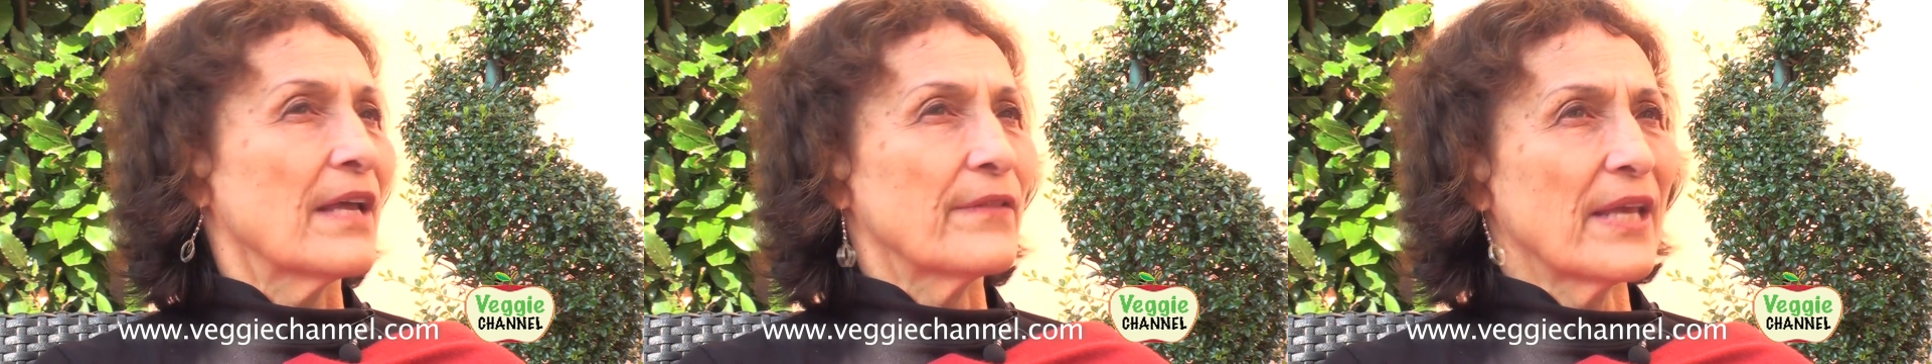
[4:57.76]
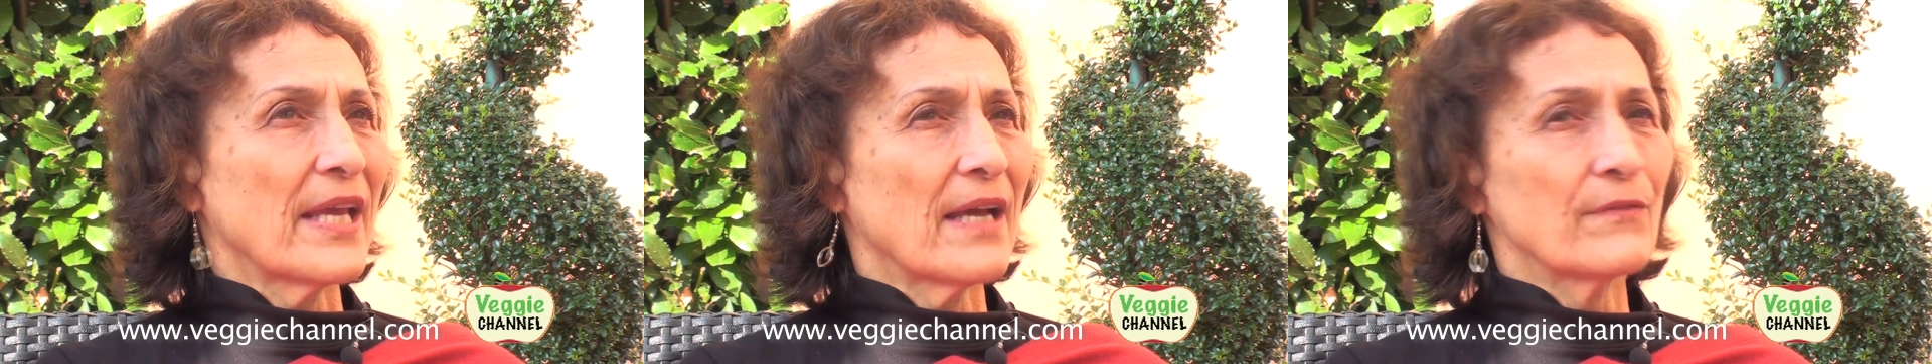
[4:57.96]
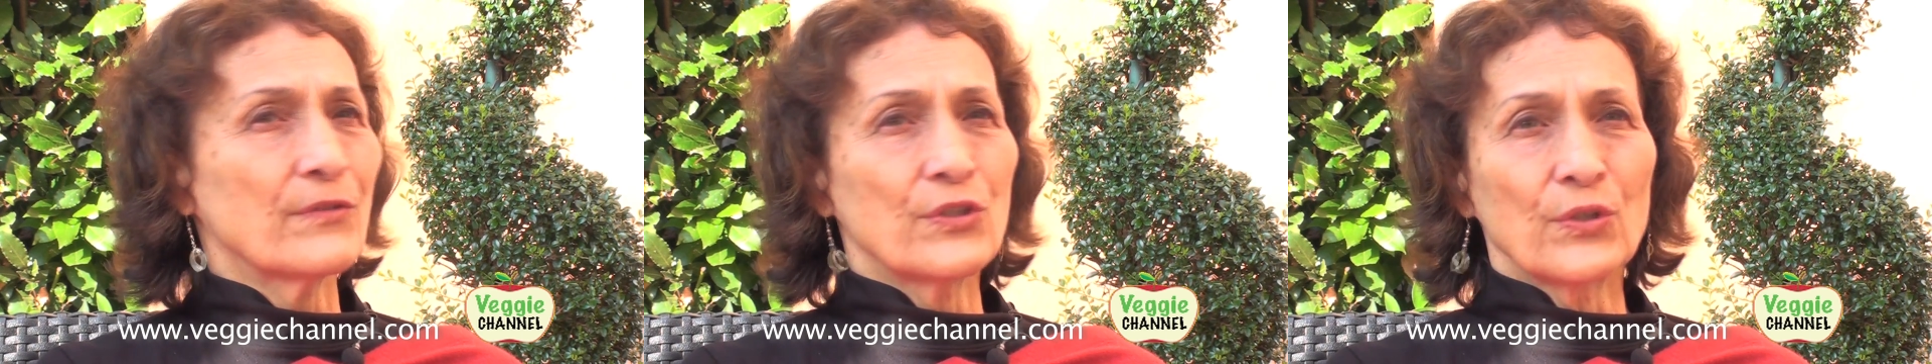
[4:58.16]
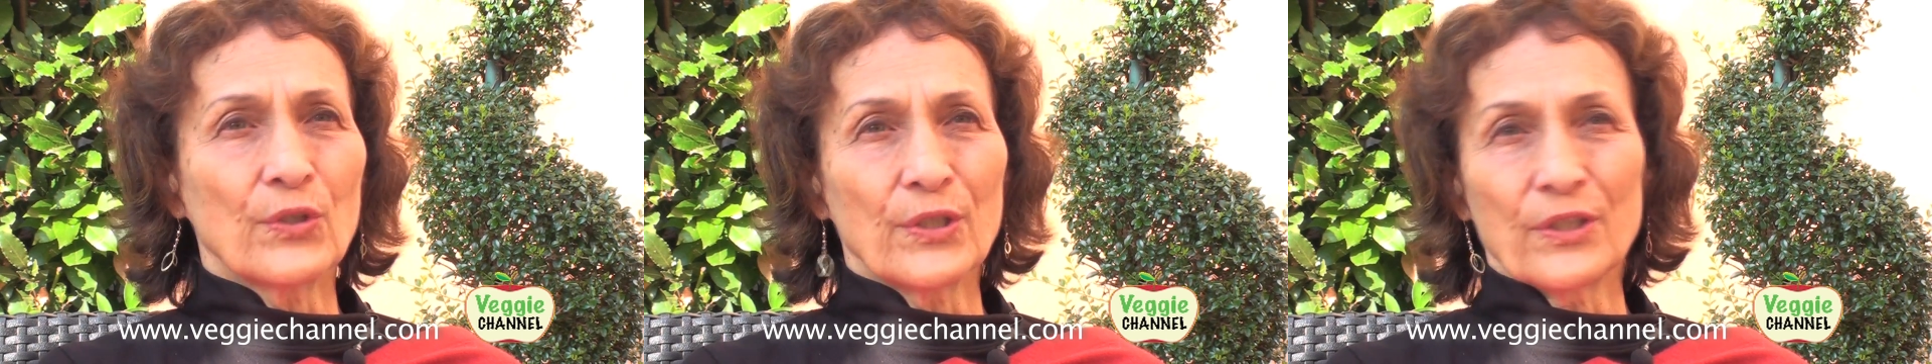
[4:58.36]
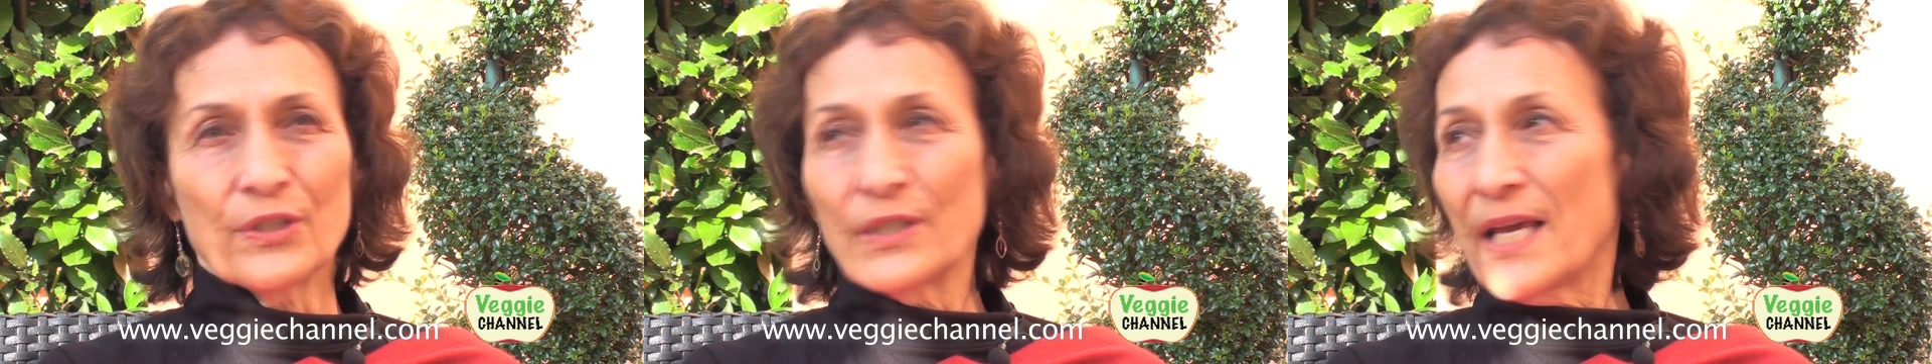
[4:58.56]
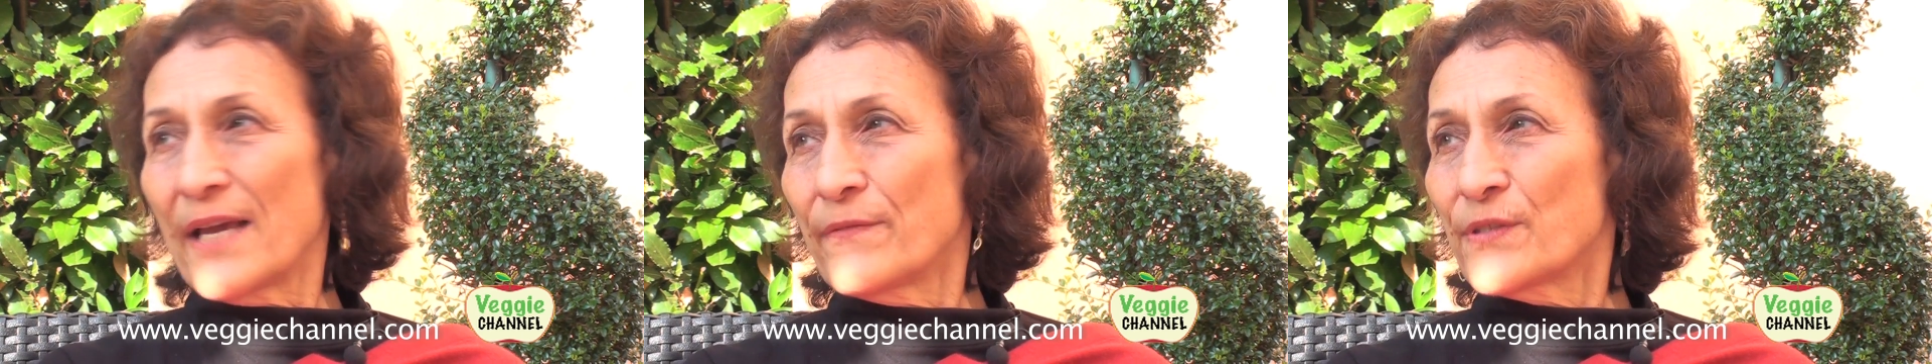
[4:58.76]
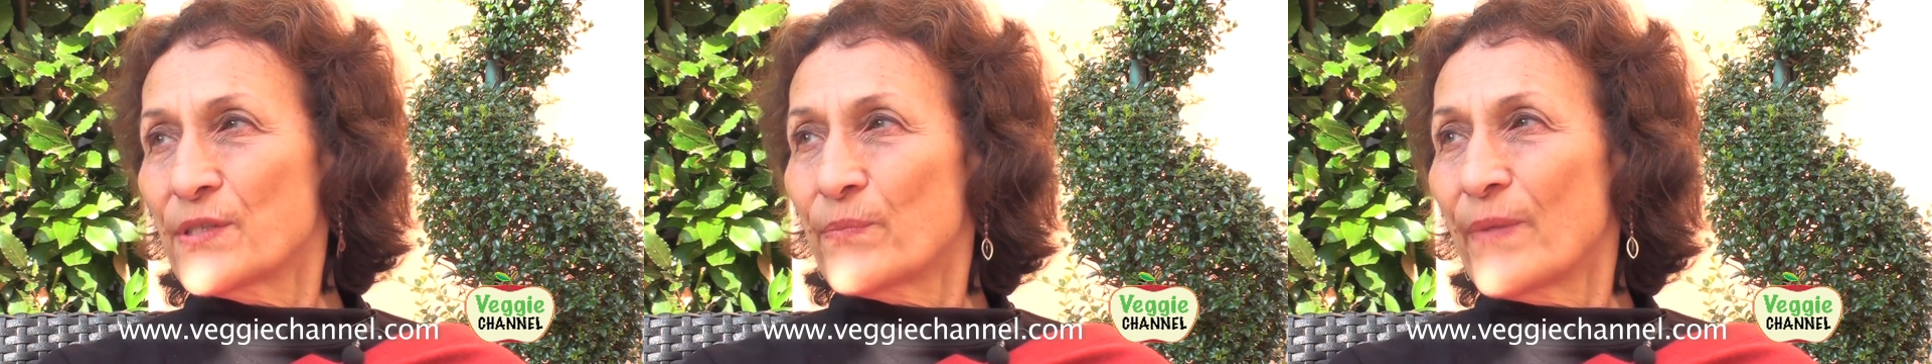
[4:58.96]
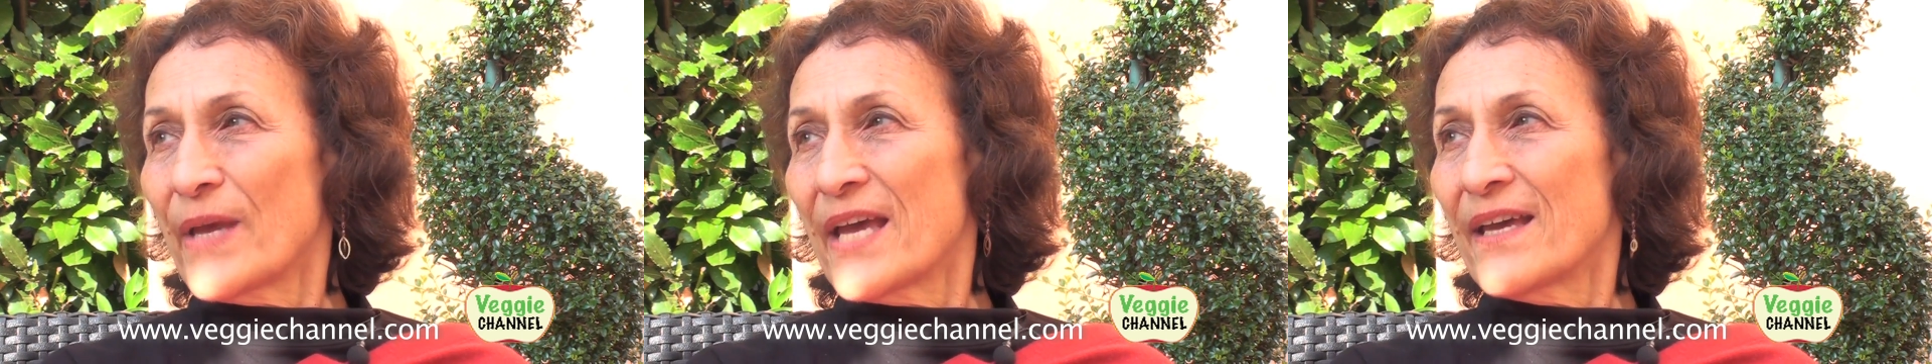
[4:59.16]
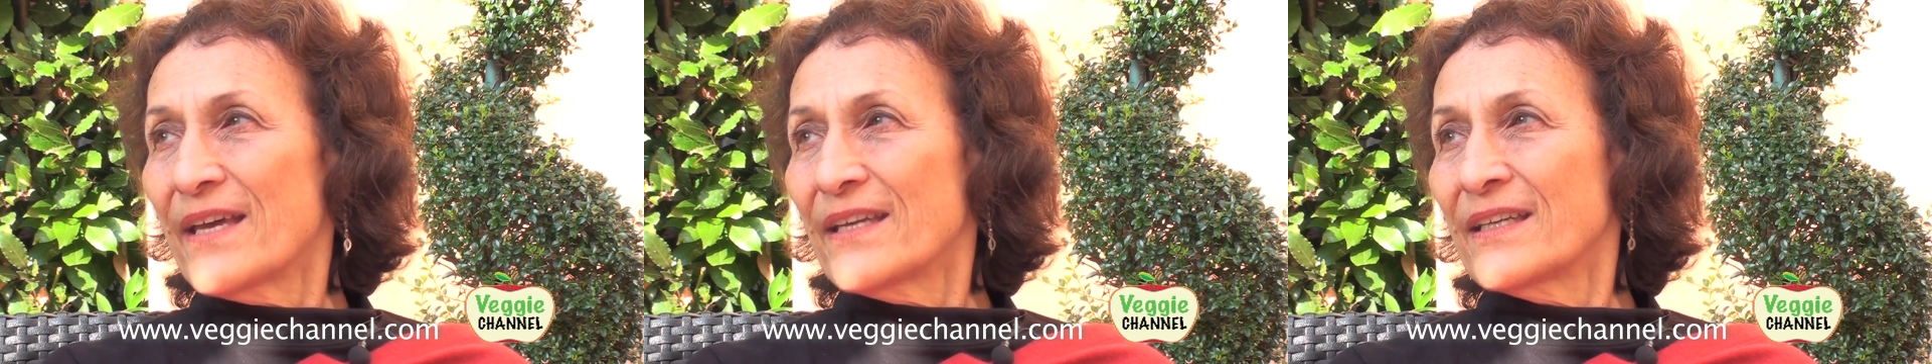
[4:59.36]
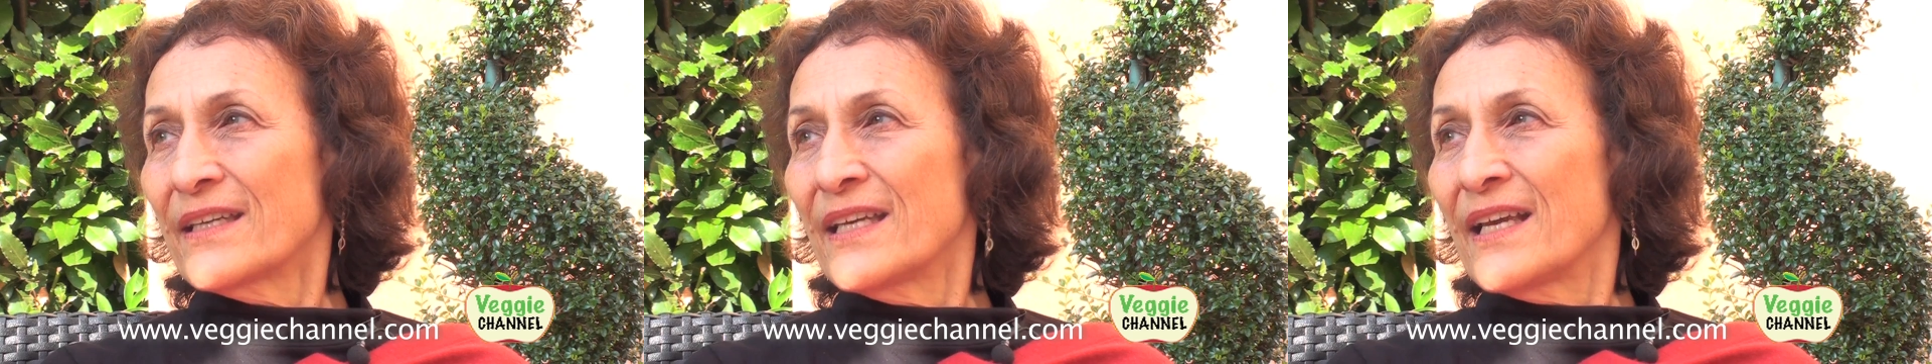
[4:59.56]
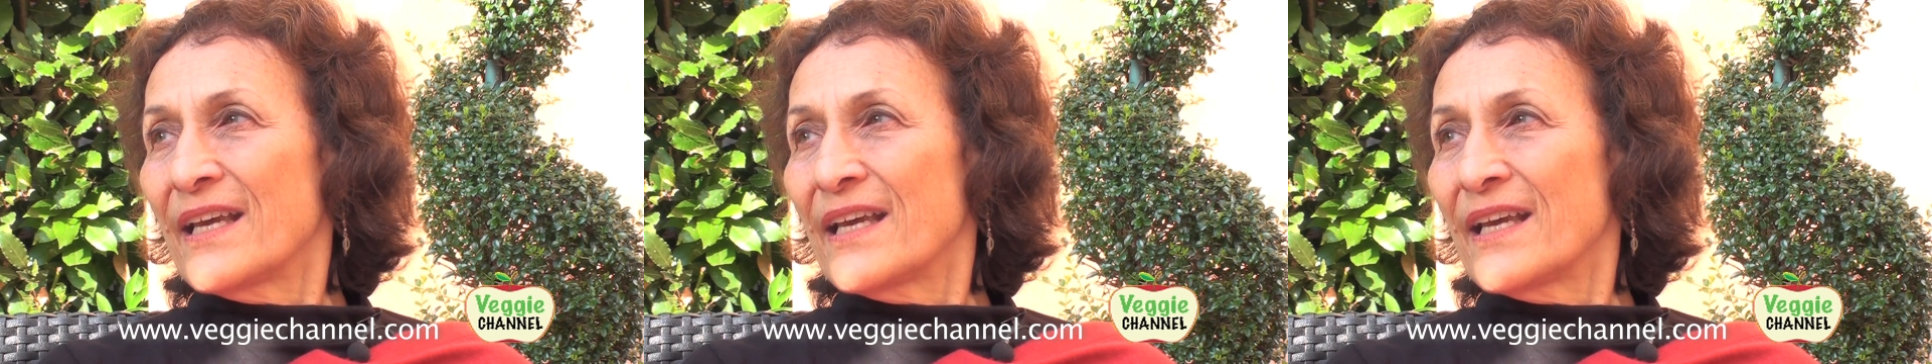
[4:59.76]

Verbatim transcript: they have shorter lifespan,